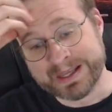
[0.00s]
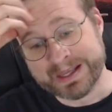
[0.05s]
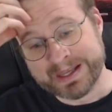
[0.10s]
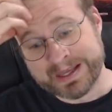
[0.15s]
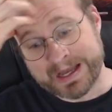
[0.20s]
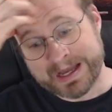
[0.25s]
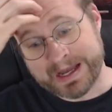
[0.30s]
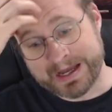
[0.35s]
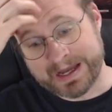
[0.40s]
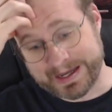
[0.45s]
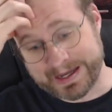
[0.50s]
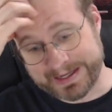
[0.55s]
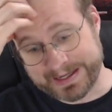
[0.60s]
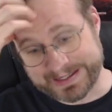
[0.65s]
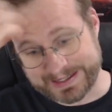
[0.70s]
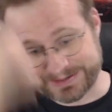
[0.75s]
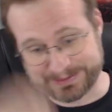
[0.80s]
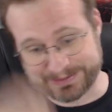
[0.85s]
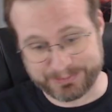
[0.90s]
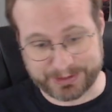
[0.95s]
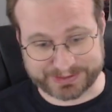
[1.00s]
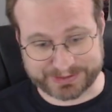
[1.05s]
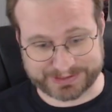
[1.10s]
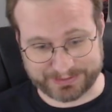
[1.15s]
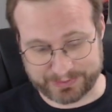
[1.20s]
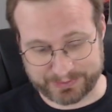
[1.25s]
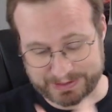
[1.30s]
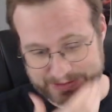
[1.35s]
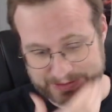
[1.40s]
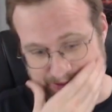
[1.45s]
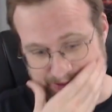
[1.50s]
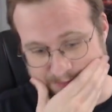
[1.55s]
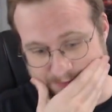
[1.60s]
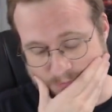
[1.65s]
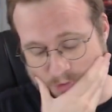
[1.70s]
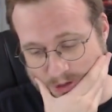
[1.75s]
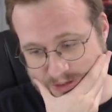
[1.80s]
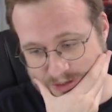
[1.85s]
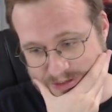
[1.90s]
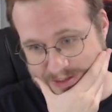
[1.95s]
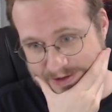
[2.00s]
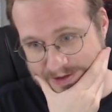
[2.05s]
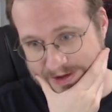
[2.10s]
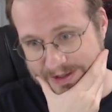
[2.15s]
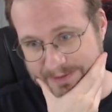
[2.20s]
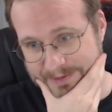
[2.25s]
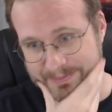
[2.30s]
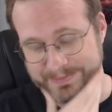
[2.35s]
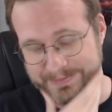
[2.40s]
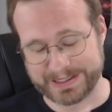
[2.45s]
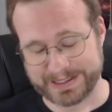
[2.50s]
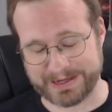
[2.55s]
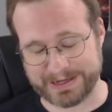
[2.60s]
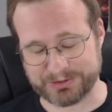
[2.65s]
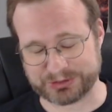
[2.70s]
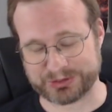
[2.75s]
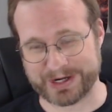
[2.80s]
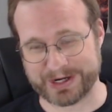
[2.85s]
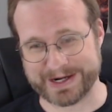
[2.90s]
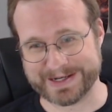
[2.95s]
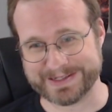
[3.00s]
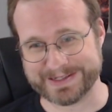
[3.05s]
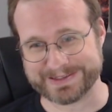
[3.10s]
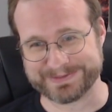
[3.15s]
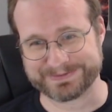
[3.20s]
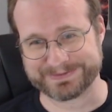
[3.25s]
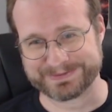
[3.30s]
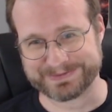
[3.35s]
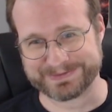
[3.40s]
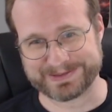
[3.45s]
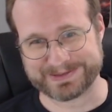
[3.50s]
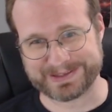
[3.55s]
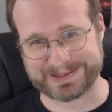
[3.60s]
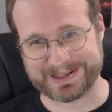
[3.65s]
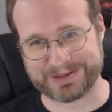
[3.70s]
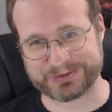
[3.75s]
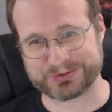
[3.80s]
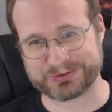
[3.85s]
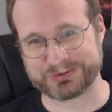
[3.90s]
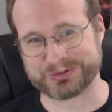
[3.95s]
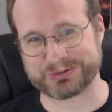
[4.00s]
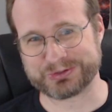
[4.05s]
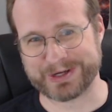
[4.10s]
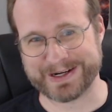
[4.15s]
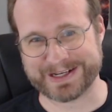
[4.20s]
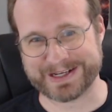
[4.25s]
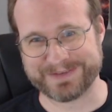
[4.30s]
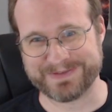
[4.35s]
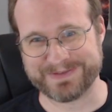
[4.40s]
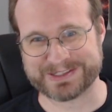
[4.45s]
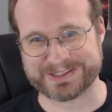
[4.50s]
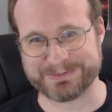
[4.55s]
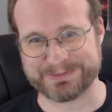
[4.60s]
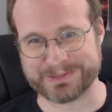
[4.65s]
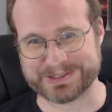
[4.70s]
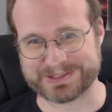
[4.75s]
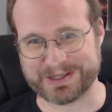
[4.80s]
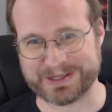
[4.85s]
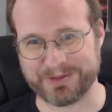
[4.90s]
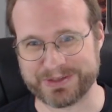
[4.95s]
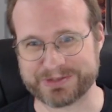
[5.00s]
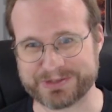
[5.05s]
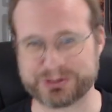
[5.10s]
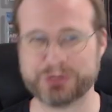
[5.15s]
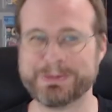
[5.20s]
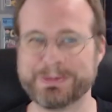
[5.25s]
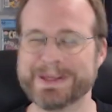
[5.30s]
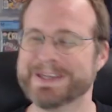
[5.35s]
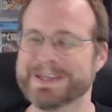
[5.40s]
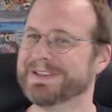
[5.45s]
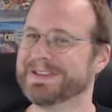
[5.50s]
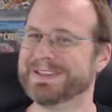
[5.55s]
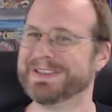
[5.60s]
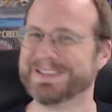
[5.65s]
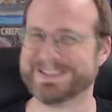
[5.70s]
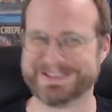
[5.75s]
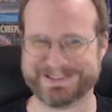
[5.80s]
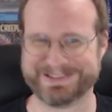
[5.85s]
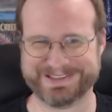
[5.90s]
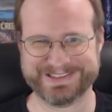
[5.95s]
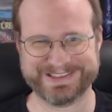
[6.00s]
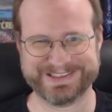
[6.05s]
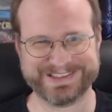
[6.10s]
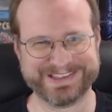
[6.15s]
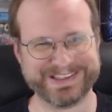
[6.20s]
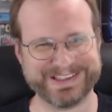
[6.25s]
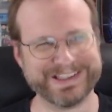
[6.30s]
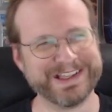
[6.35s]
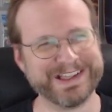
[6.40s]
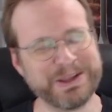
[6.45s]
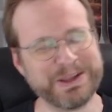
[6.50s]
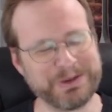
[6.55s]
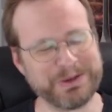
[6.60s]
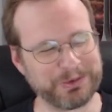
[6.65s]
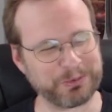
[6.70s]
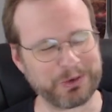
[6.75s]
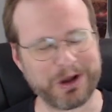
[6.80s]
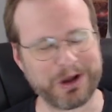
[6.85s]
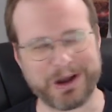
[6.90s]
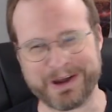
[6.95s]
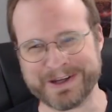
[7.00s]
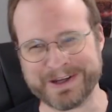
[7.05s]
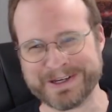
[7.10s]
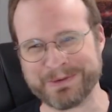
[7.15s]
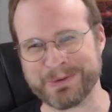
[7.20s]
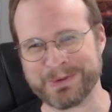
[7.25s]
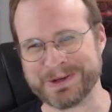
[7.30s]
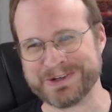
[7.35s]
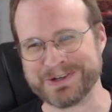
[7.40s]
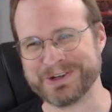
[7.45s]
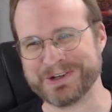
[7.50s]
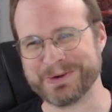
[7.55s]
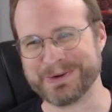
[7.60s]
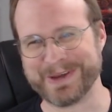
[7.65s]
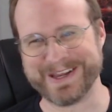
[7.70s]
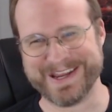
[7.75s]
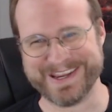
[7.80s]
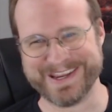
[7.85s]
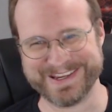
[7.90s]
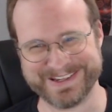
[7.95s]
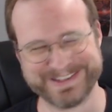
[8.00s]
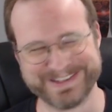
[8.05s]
And he had some books that wanted some work done on them. And I was trying to convince him to sell this to me raw, and he wouldn't do it.